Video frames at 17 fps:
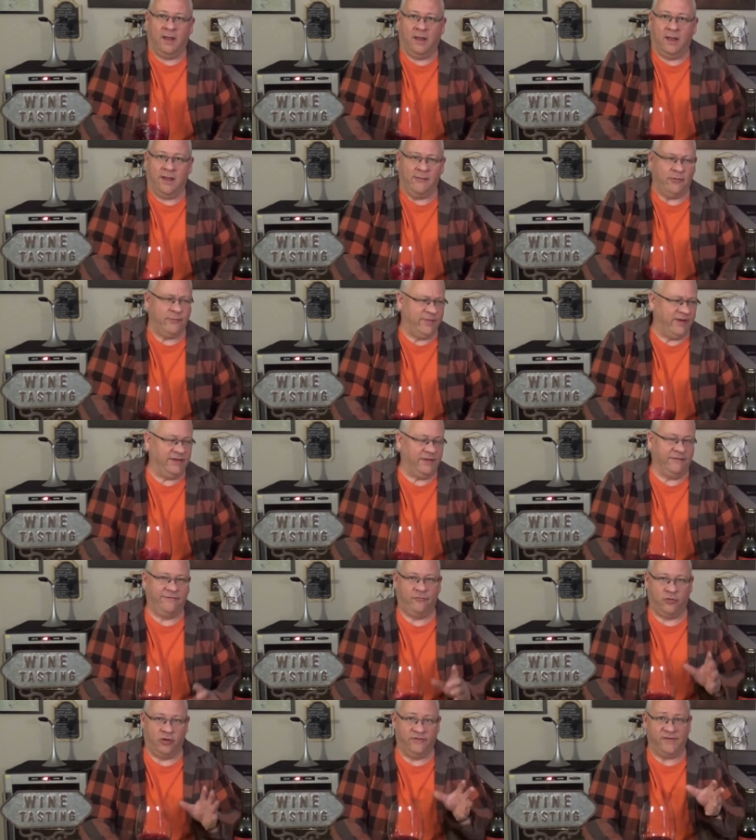it would be in the
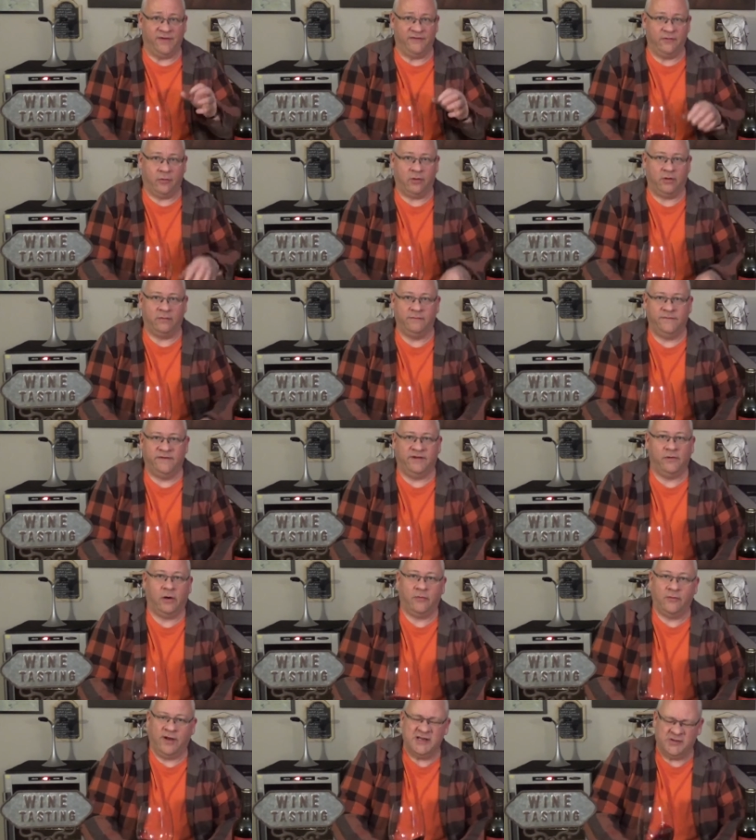$45,
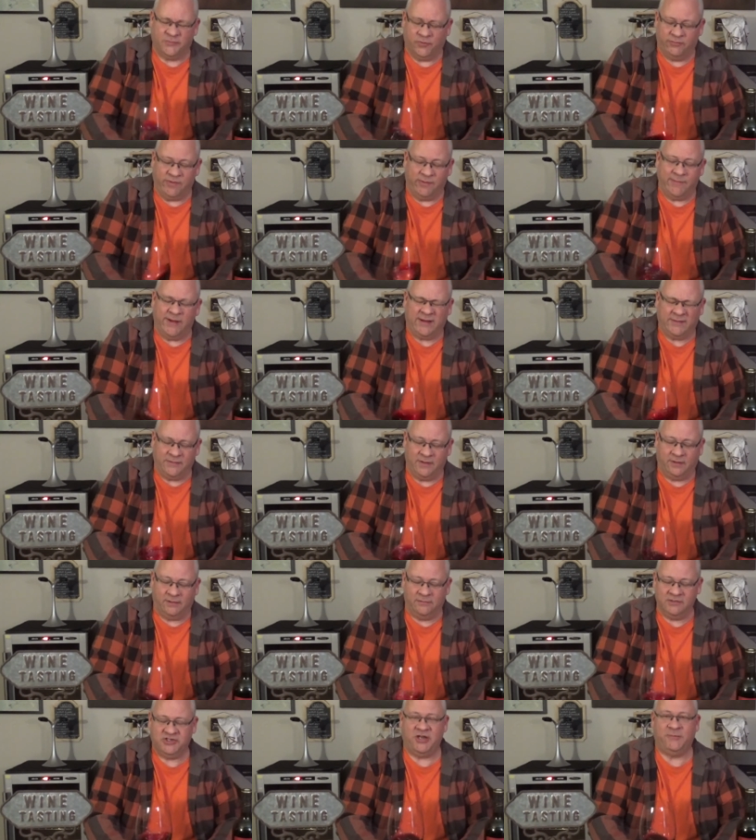$50 range. It wouldn't be making the
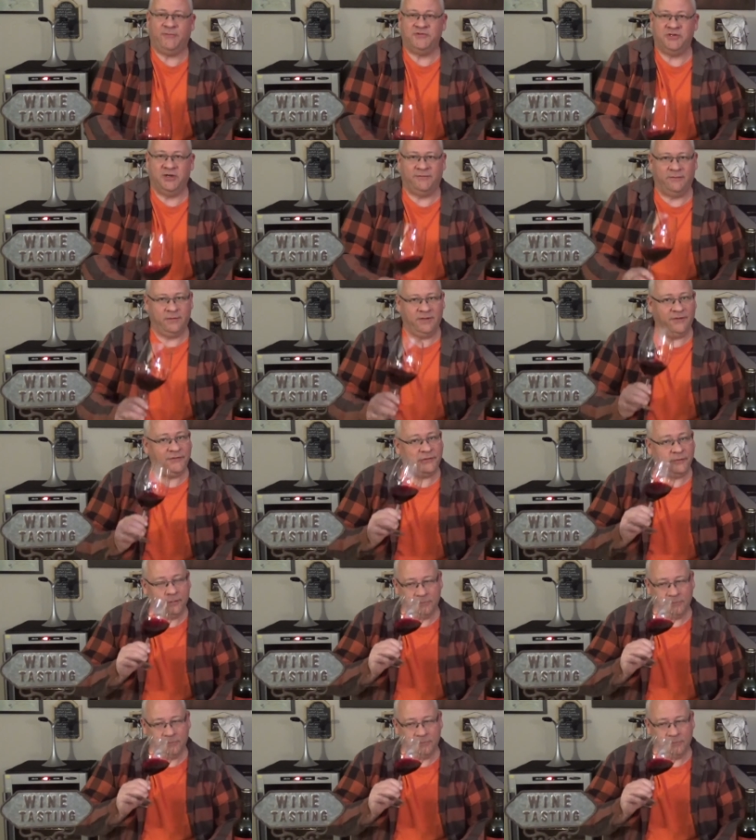cheap and cheerful list.